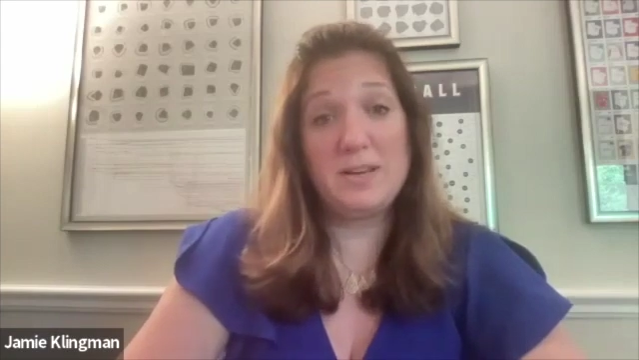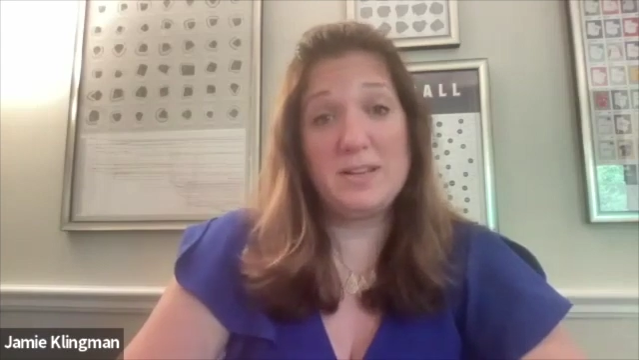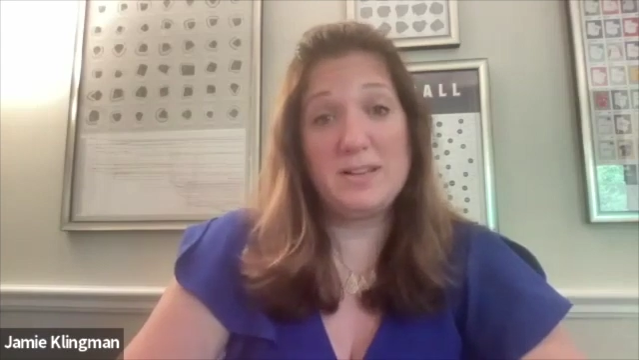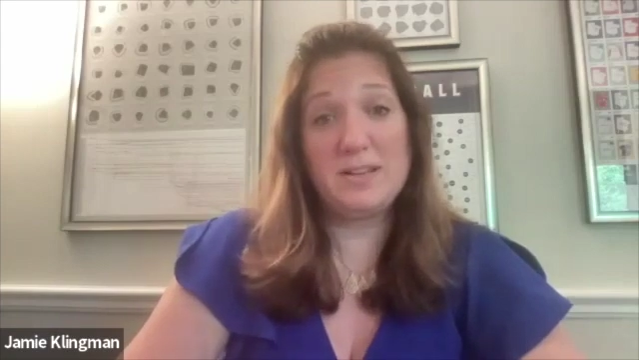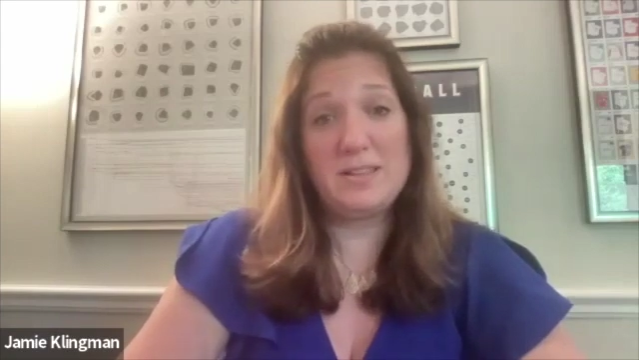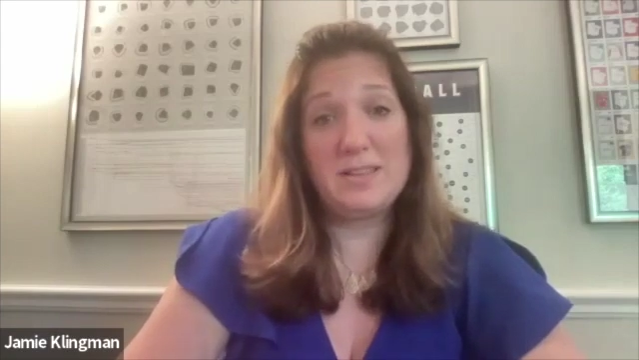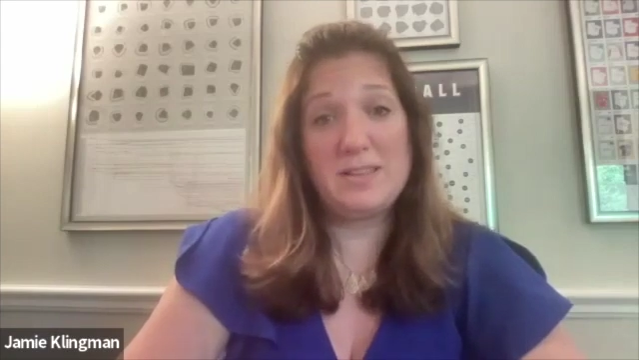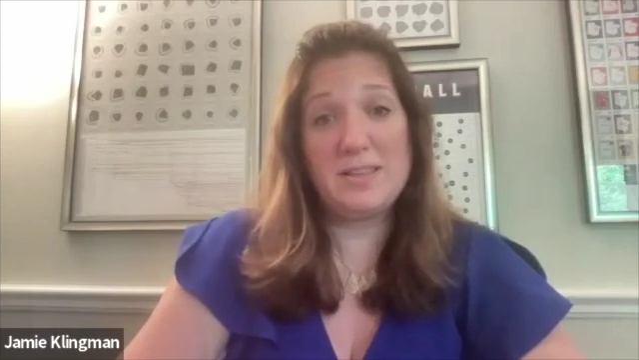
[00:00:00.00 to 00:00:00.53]

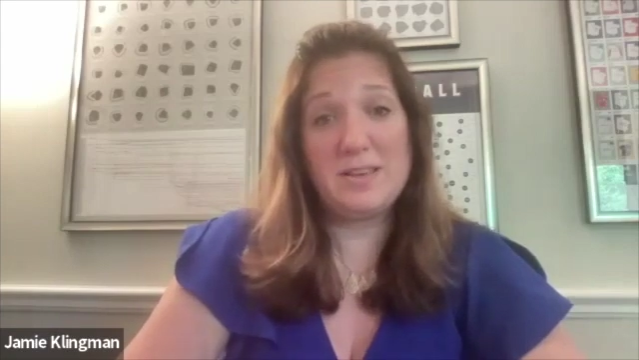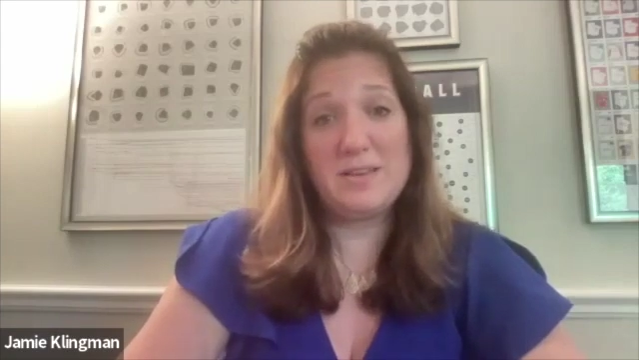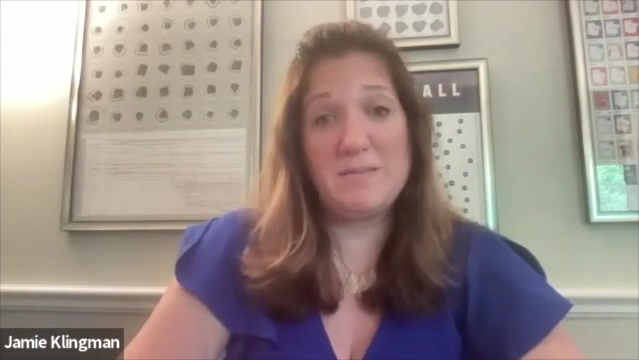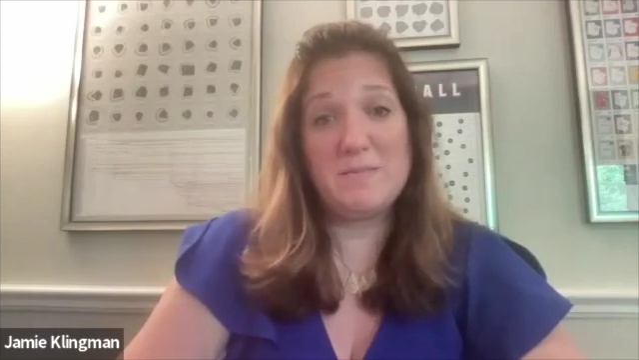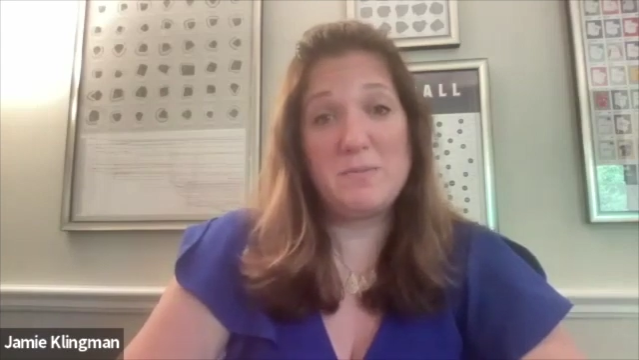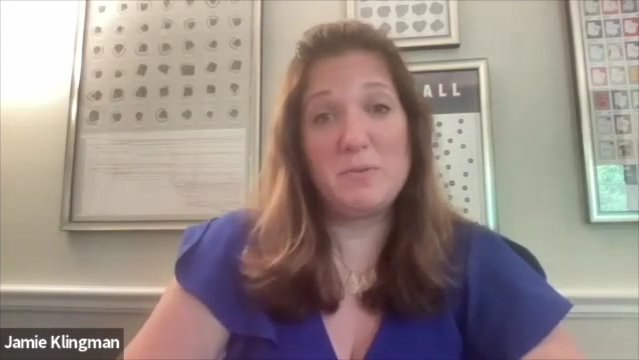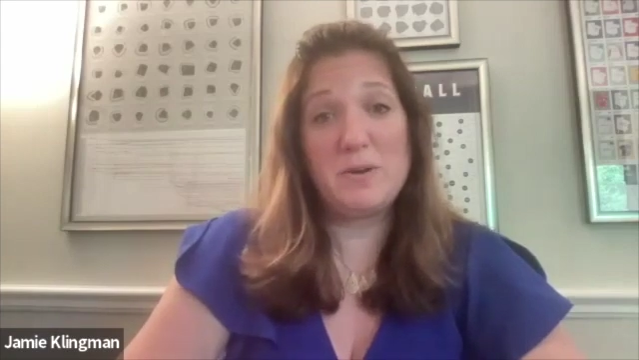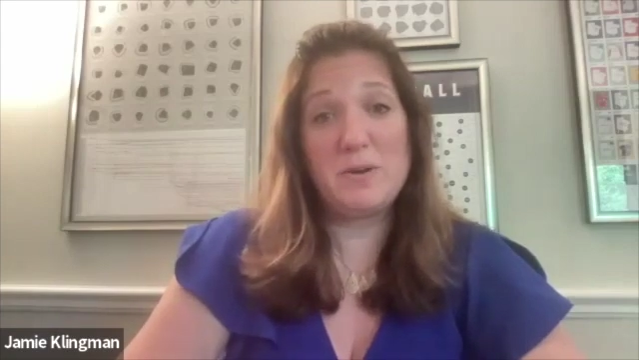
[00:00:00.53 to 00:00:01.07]
and the
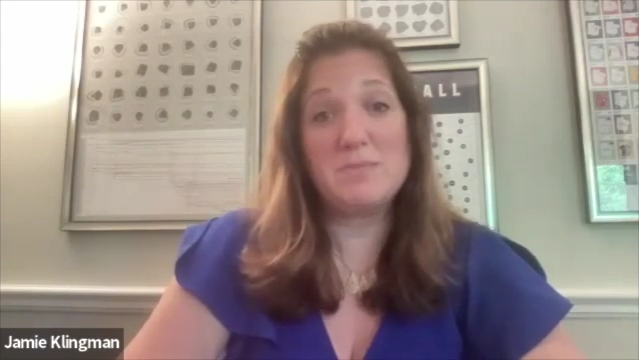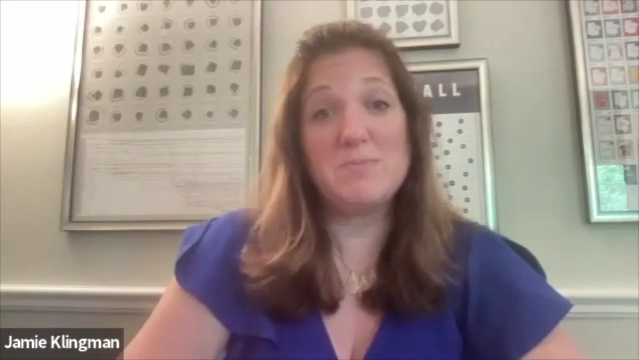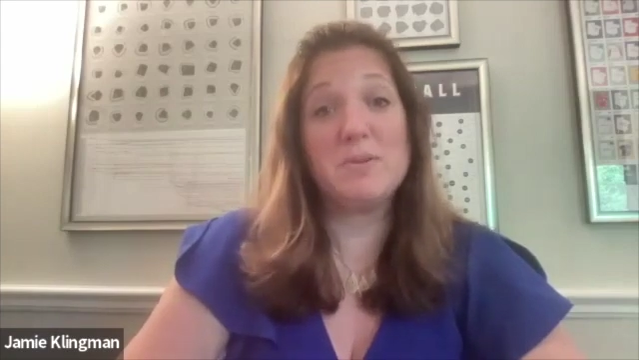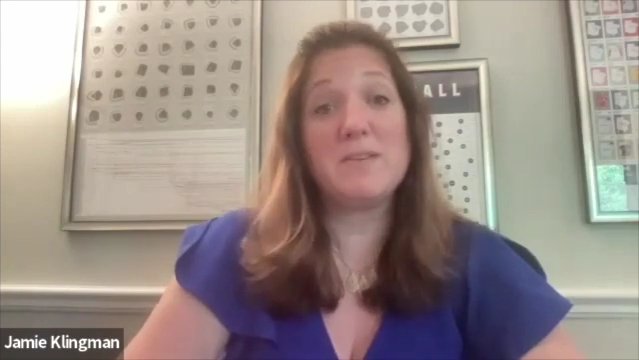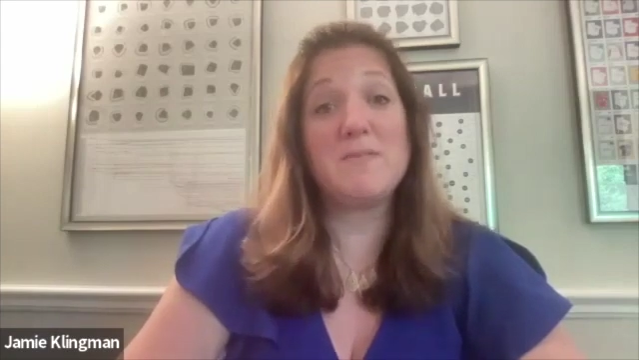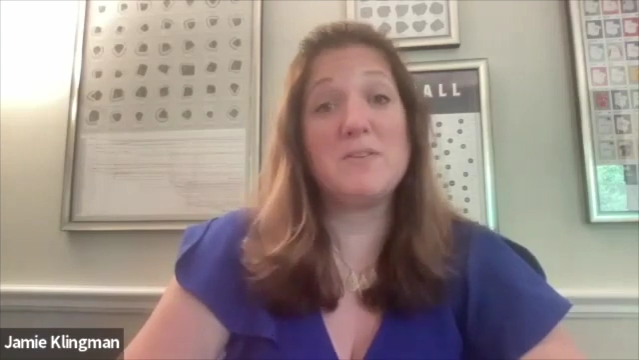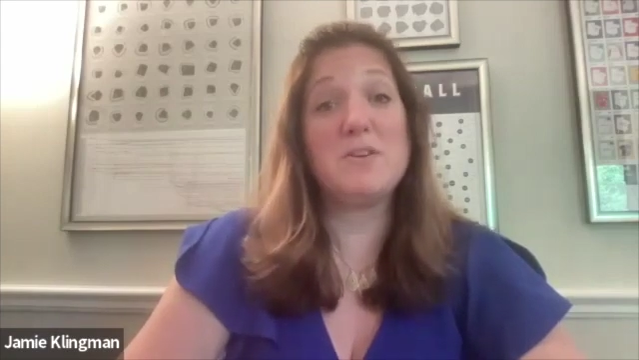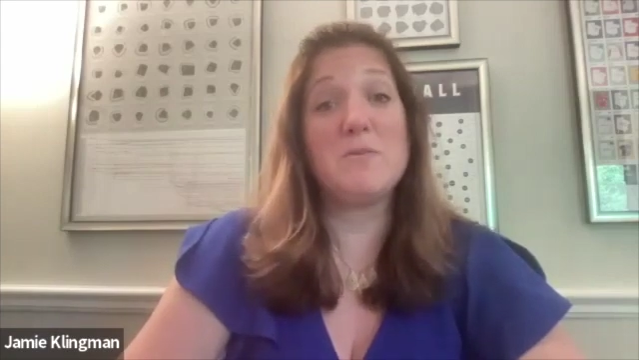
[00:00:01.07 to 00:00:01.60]
employees were
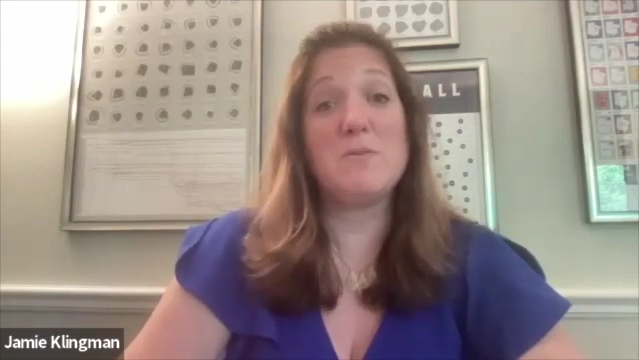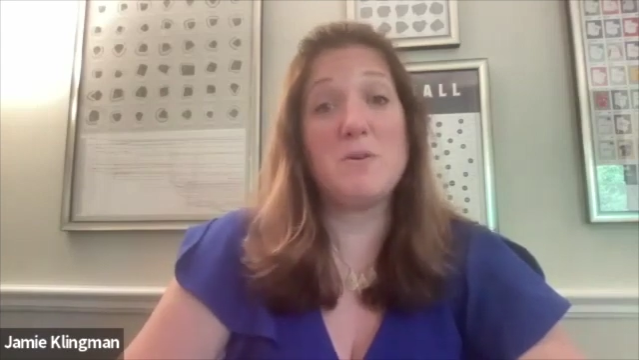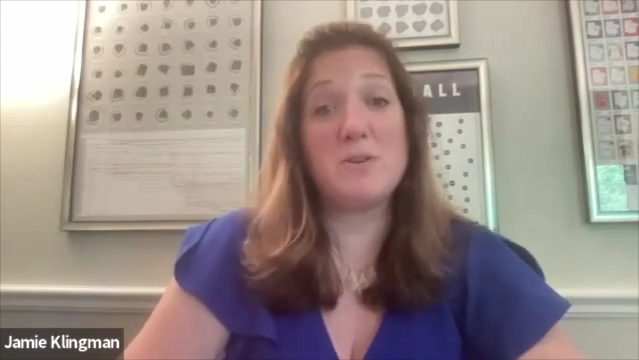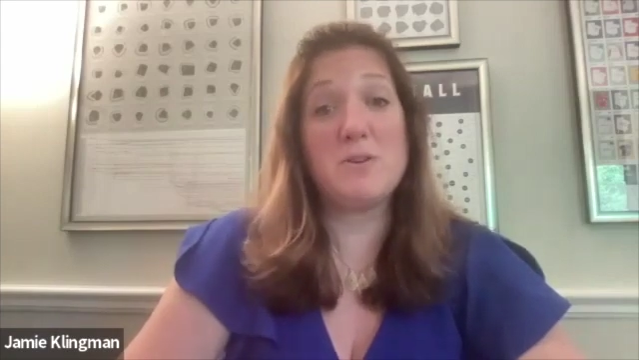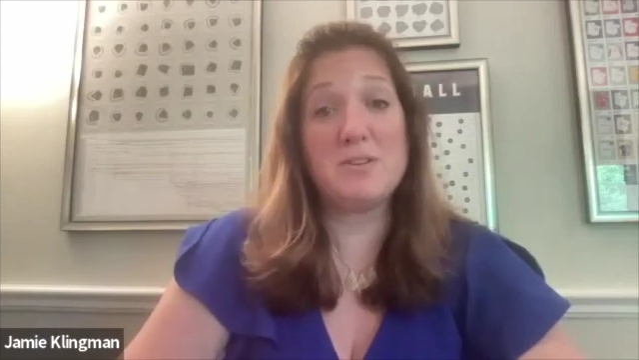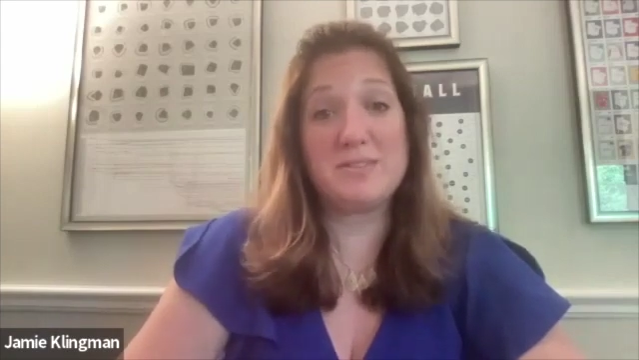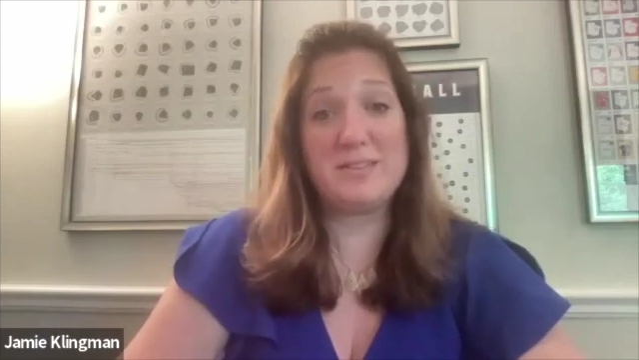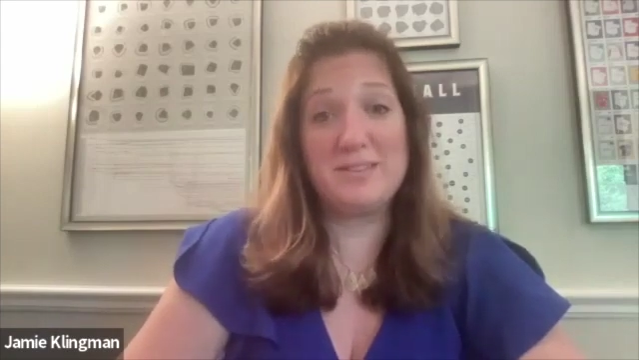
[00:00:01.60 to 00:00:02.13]
given no notice,